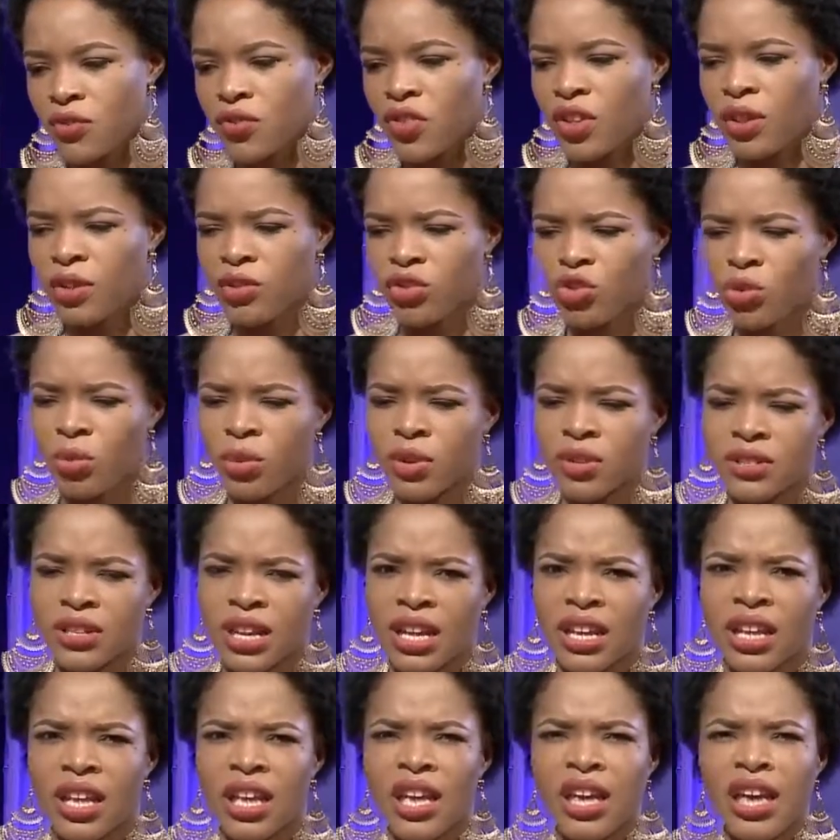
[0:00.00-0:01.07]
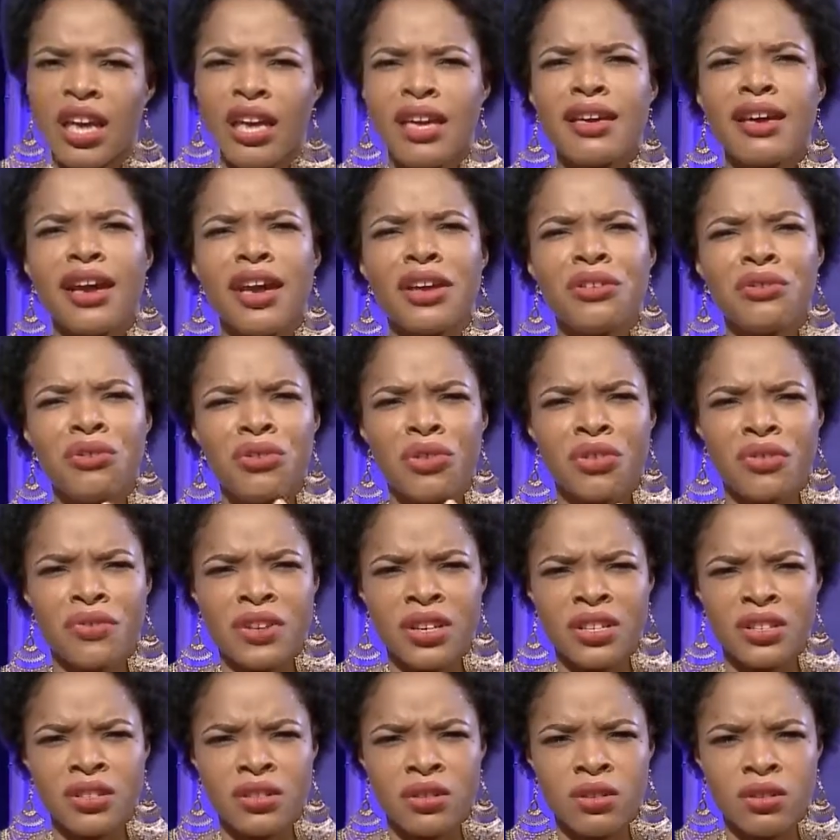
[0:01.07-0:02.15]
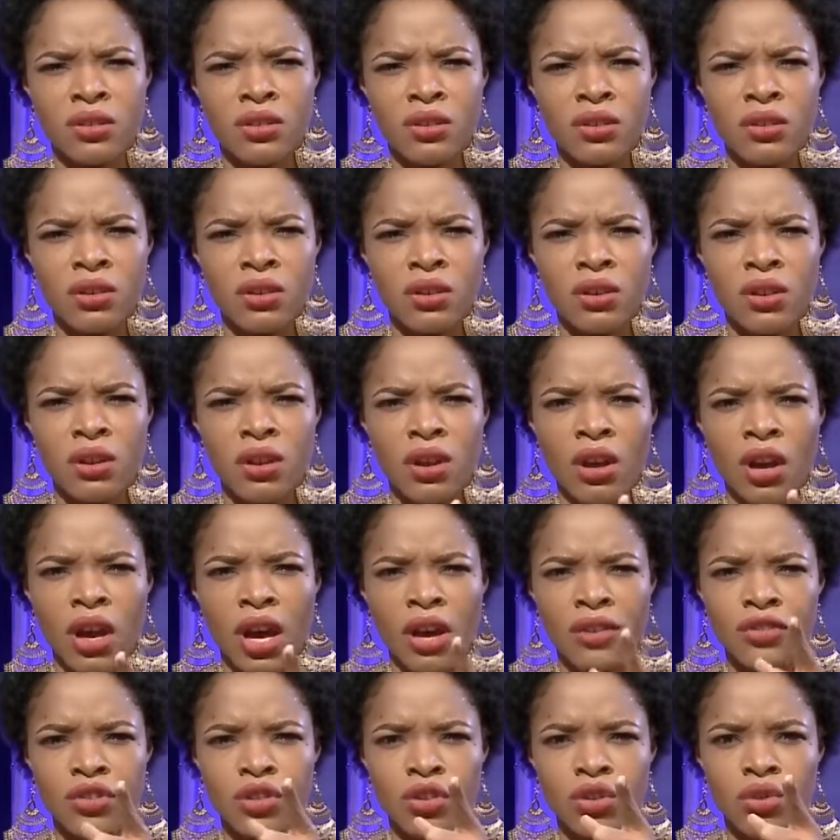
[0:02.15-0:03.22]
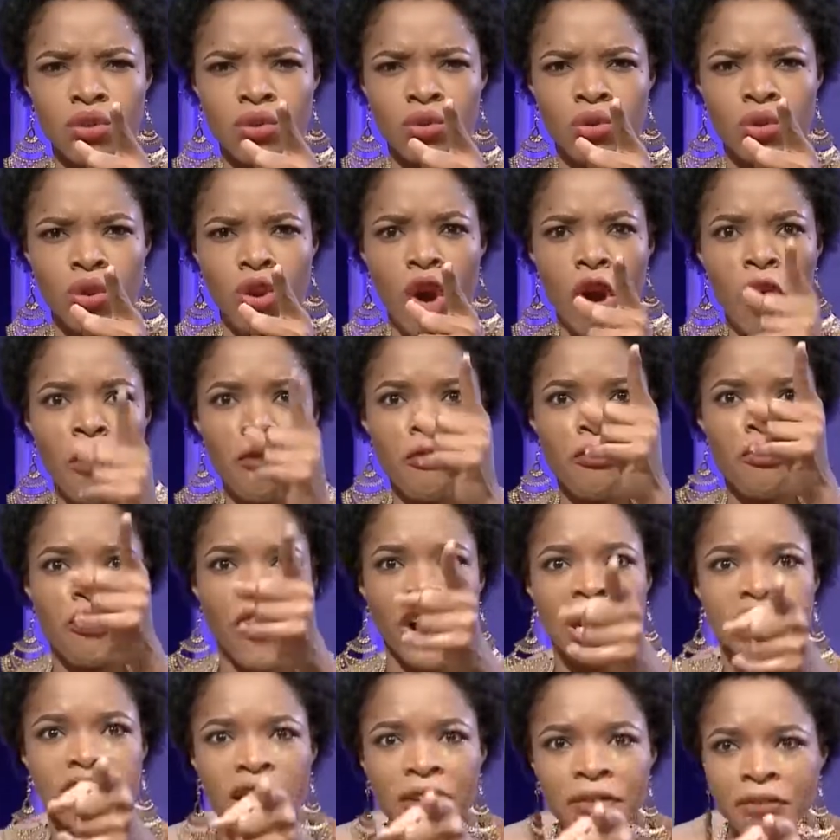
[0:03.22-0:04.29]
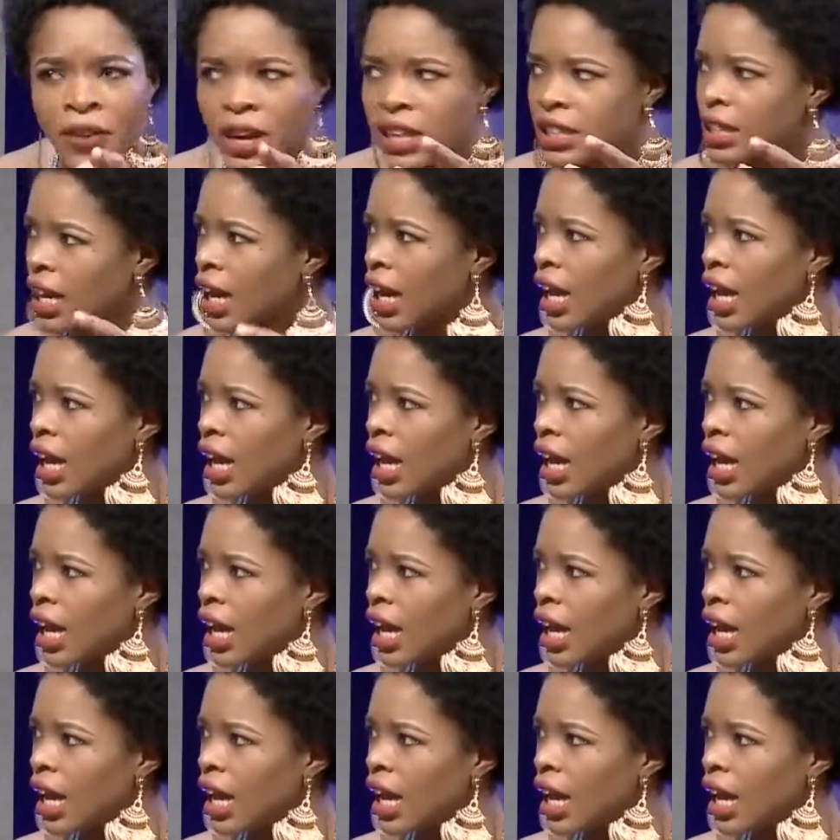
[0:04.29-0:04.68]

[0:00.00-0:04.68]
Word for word: Someone is like, yeah, I know your face. I've seen you. Father, father. Uh ah. -huh.